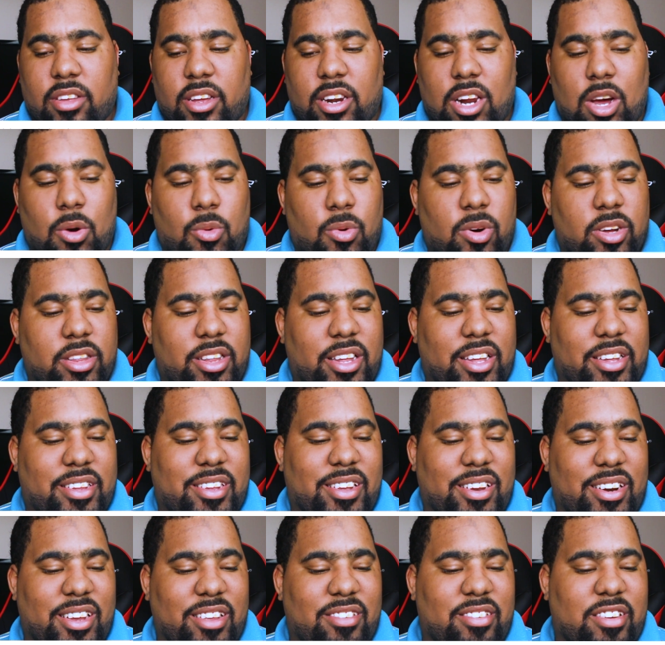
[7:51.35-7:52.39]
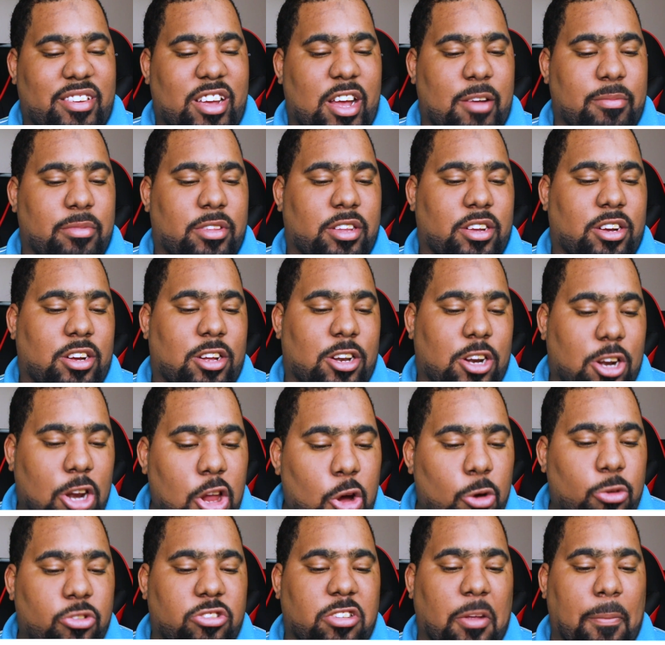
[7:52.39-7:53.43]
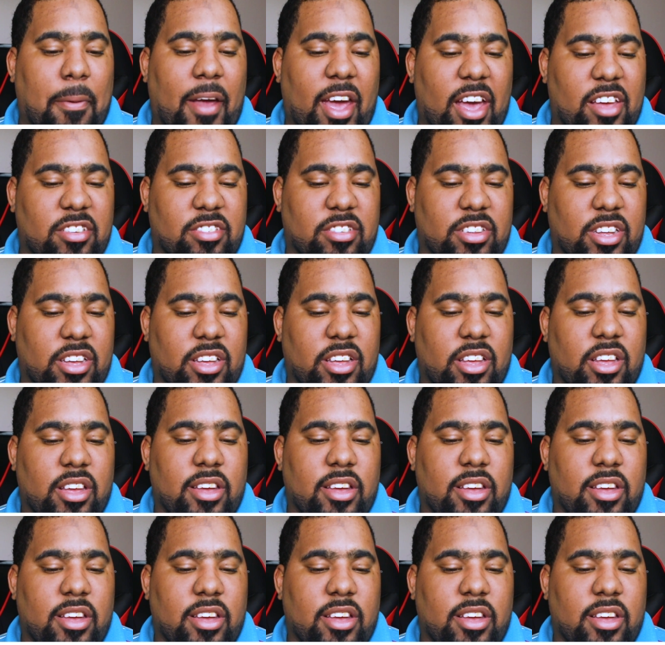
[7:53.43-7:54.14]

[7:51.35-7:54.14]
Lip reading: and I want to at least come close to passing it.